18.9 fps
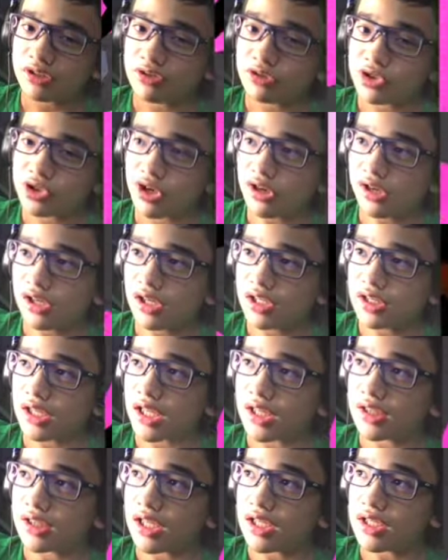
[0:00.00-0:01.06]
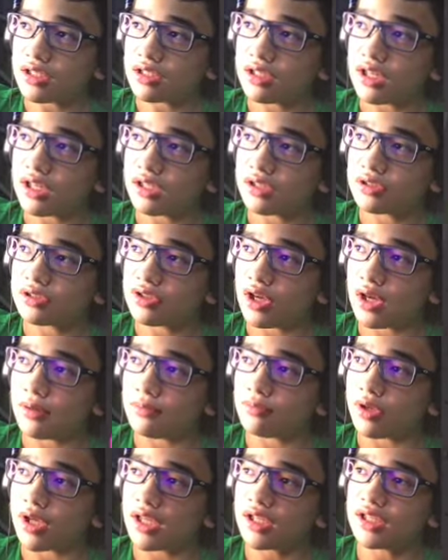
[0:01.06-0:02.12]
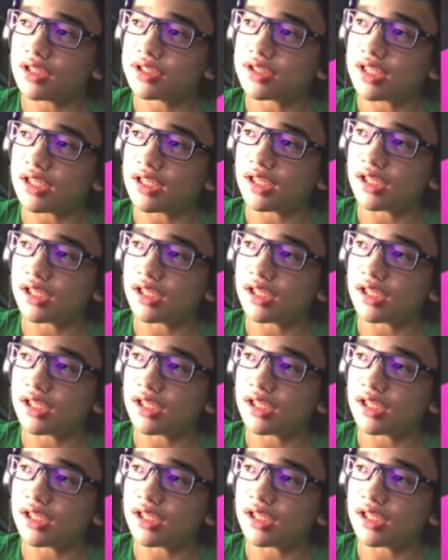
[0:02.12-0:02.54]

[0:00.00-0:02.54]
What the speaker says: her chocolate and then hid inside a